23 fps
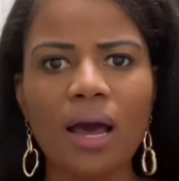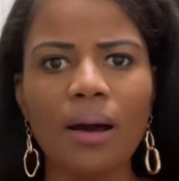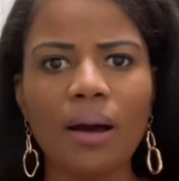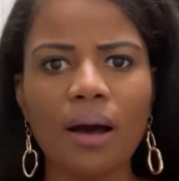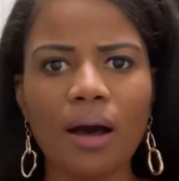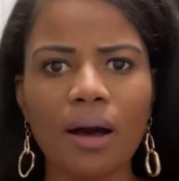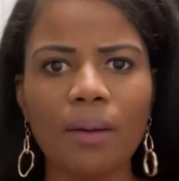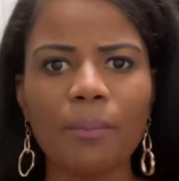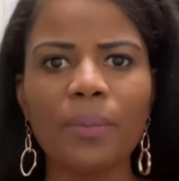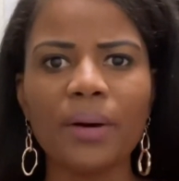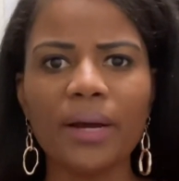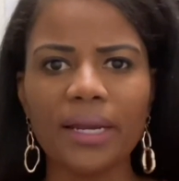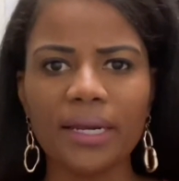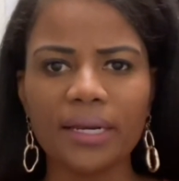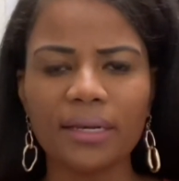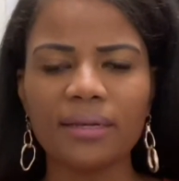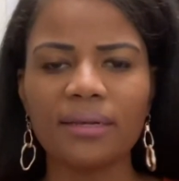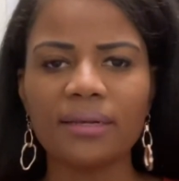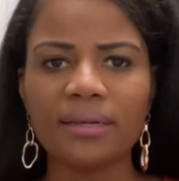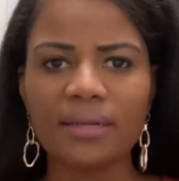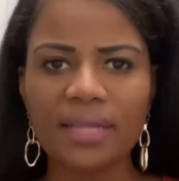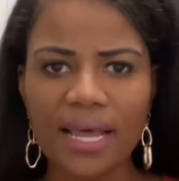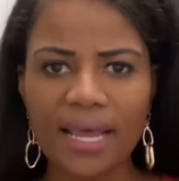but
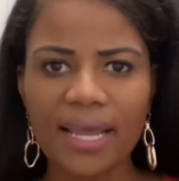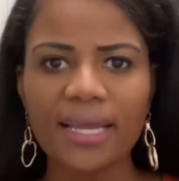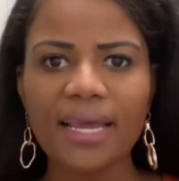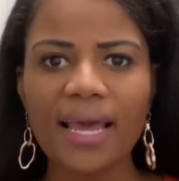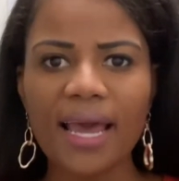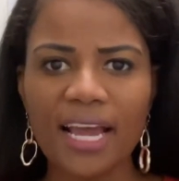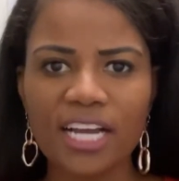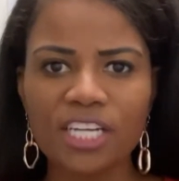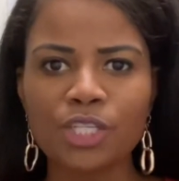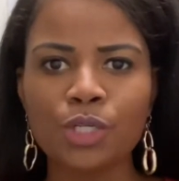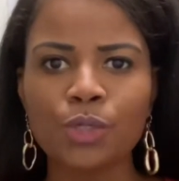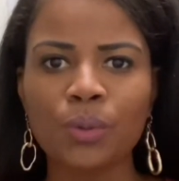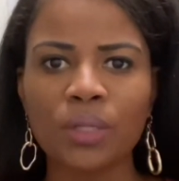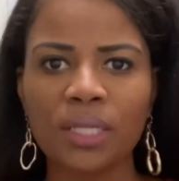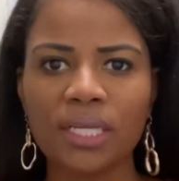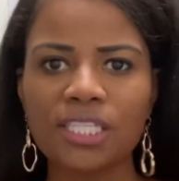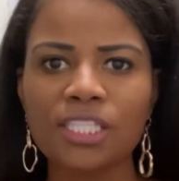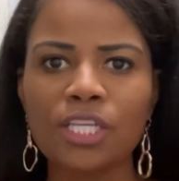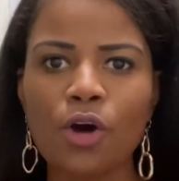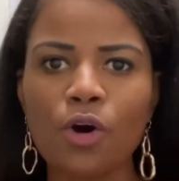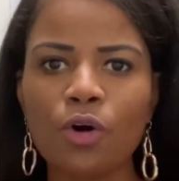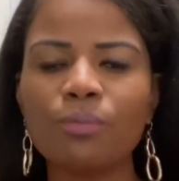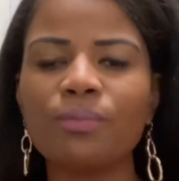they actually
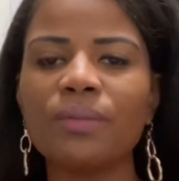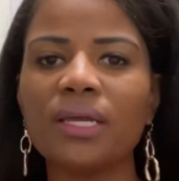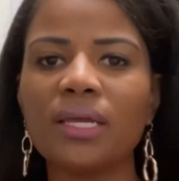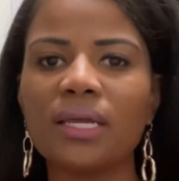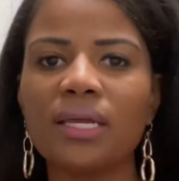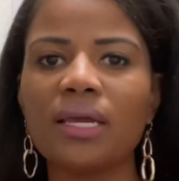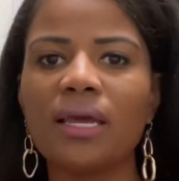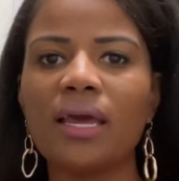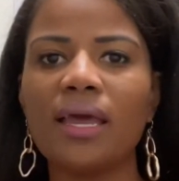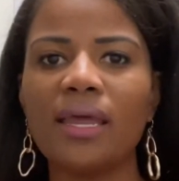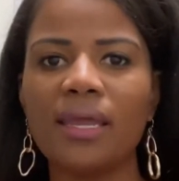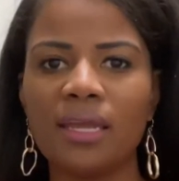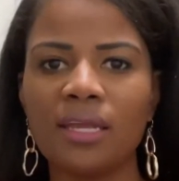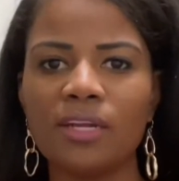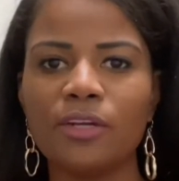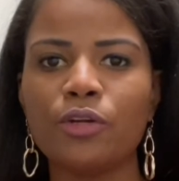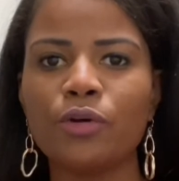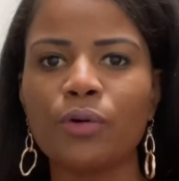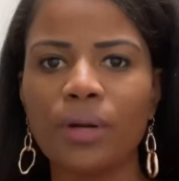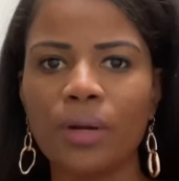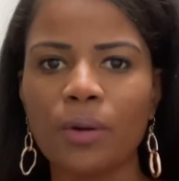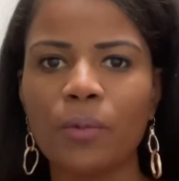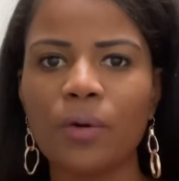told me
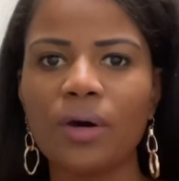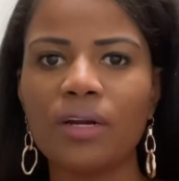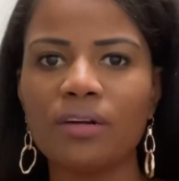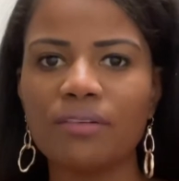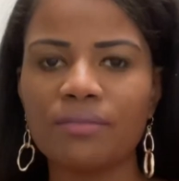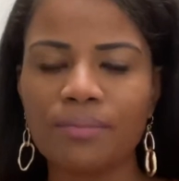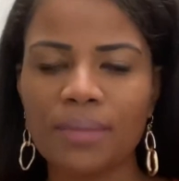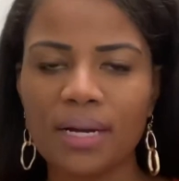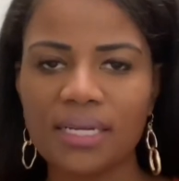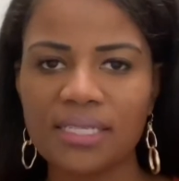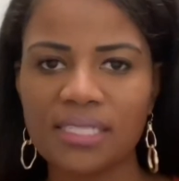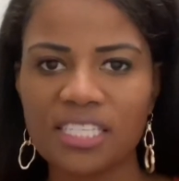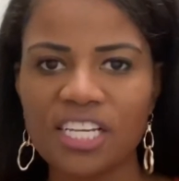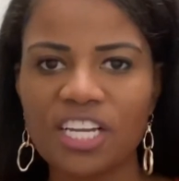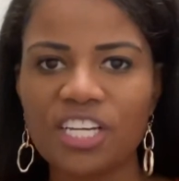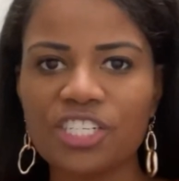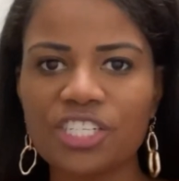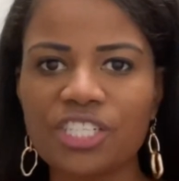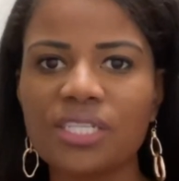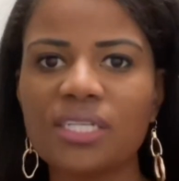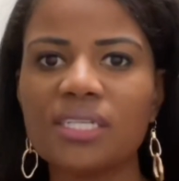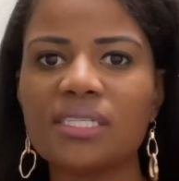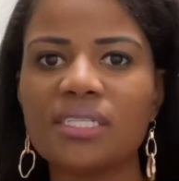during one of my
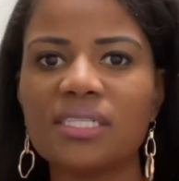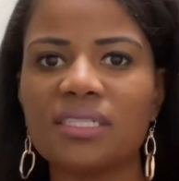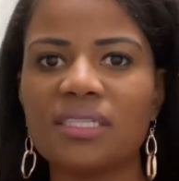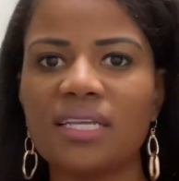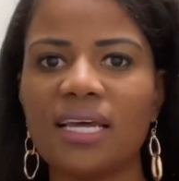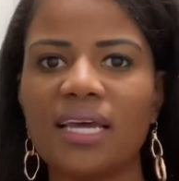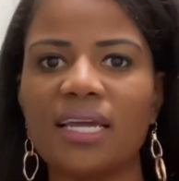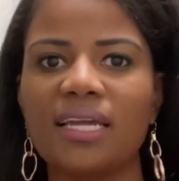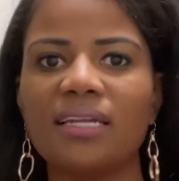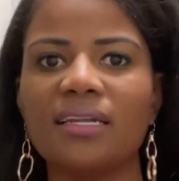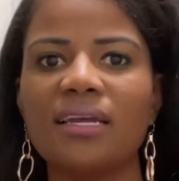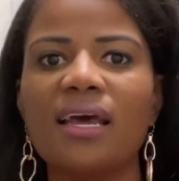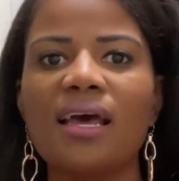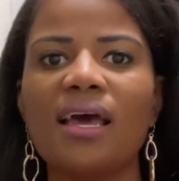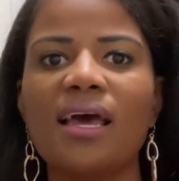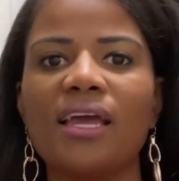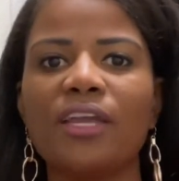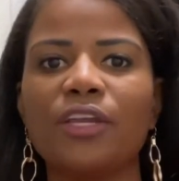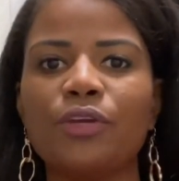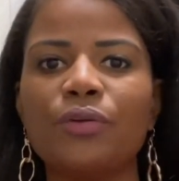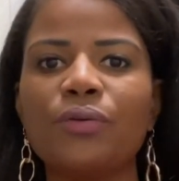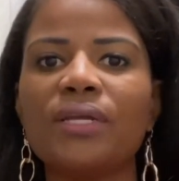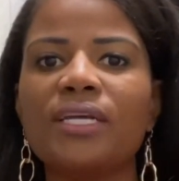sessions that
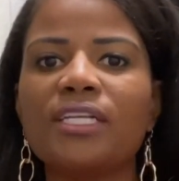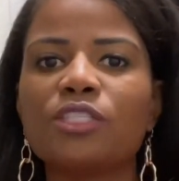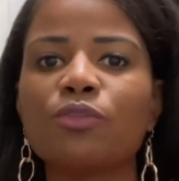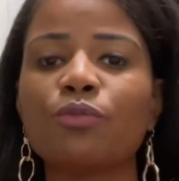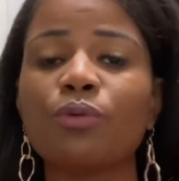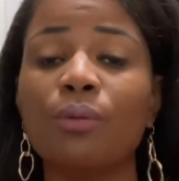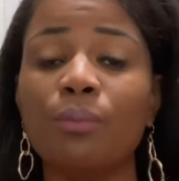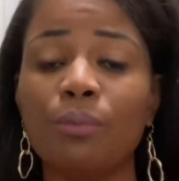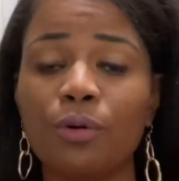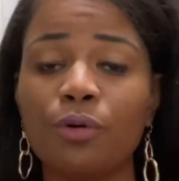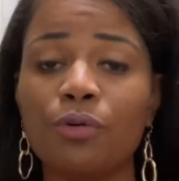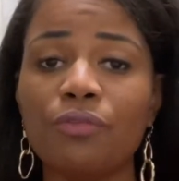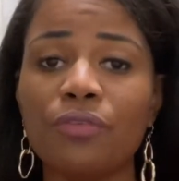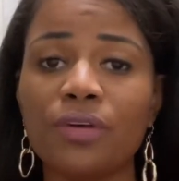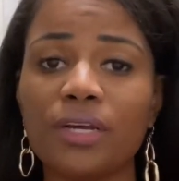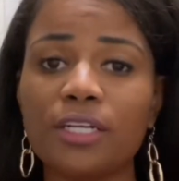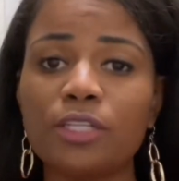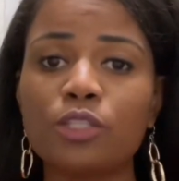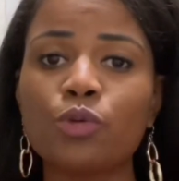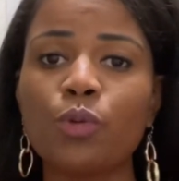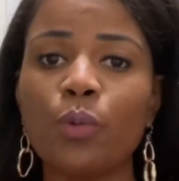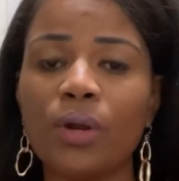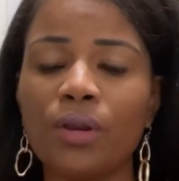you need to remove
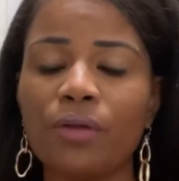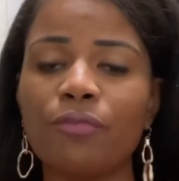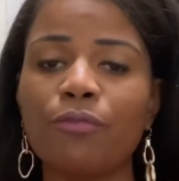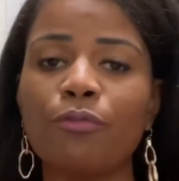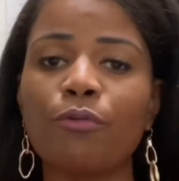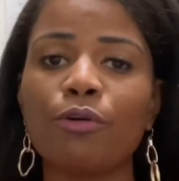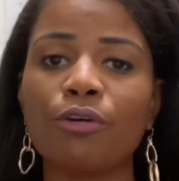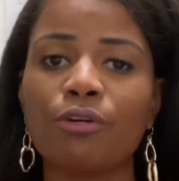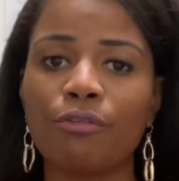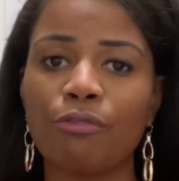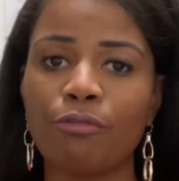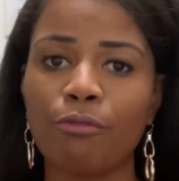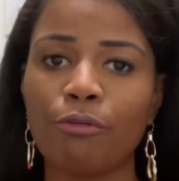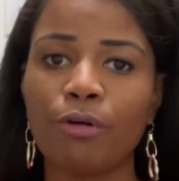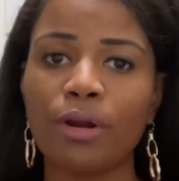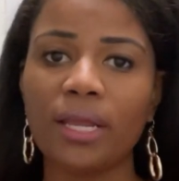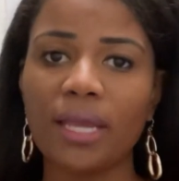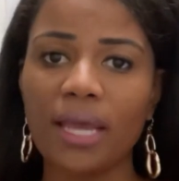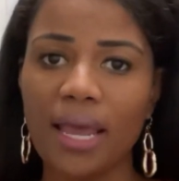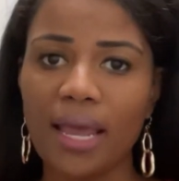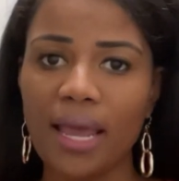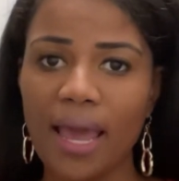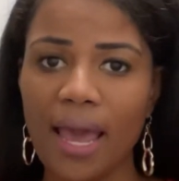it 24 to
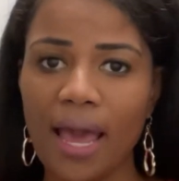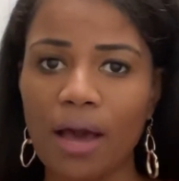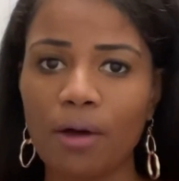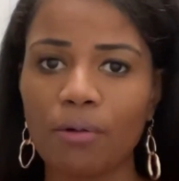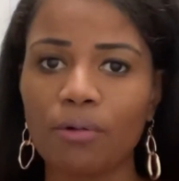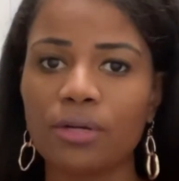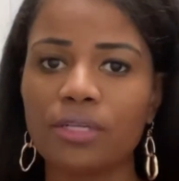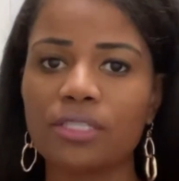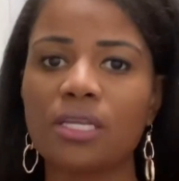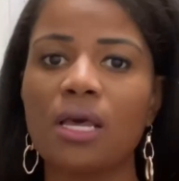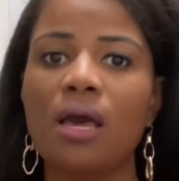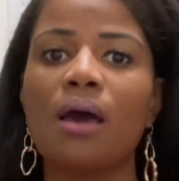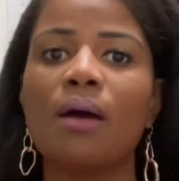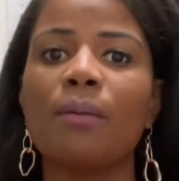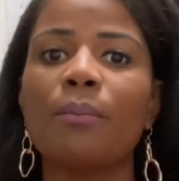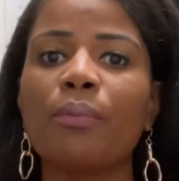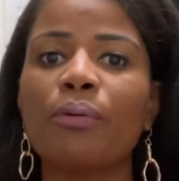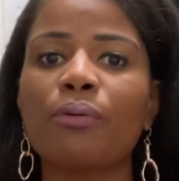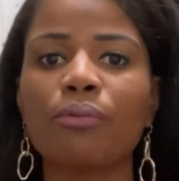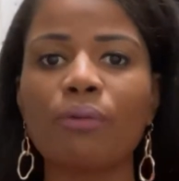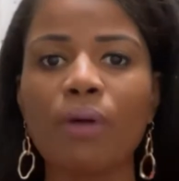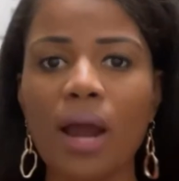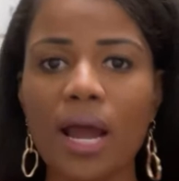48 hours
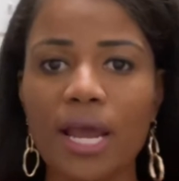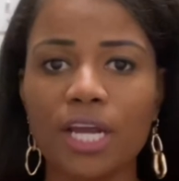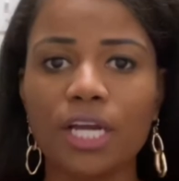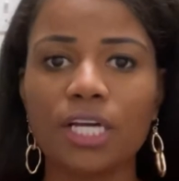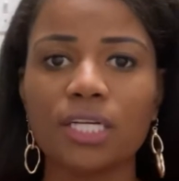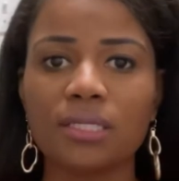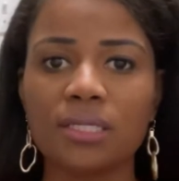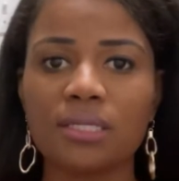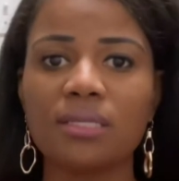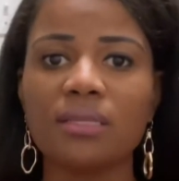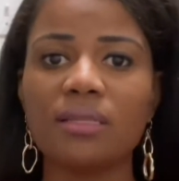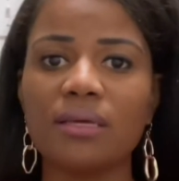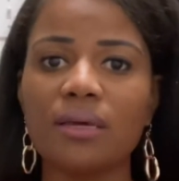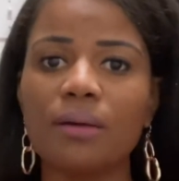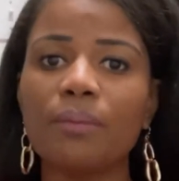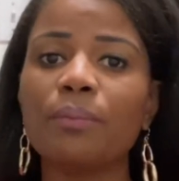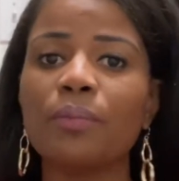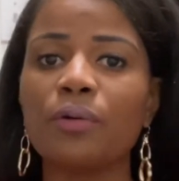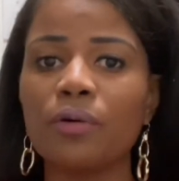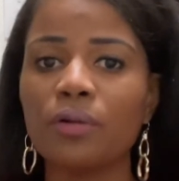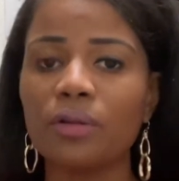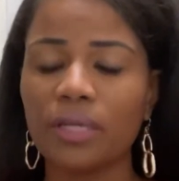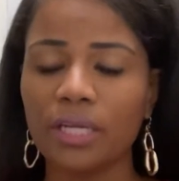prior to them
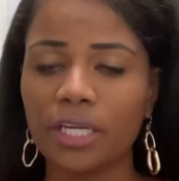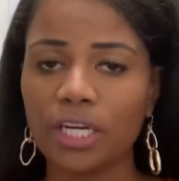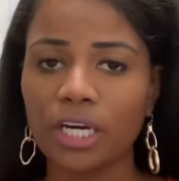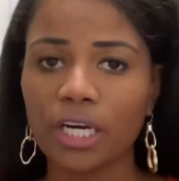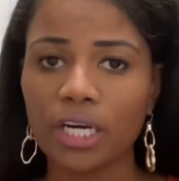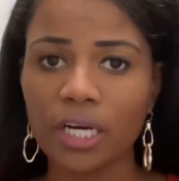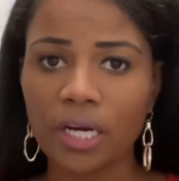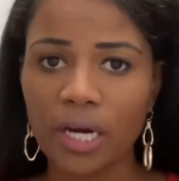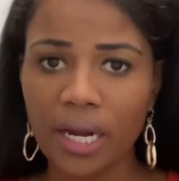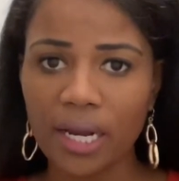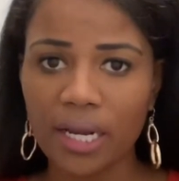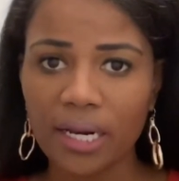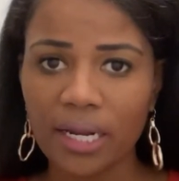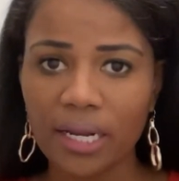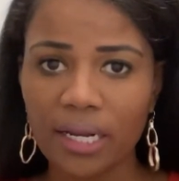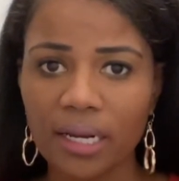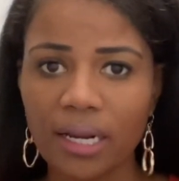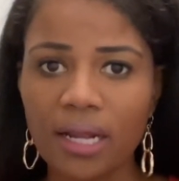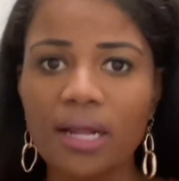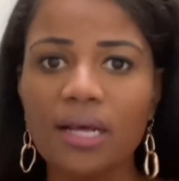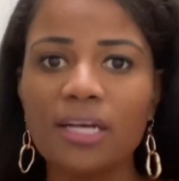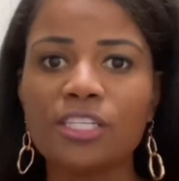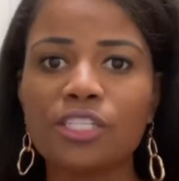pulling your credit.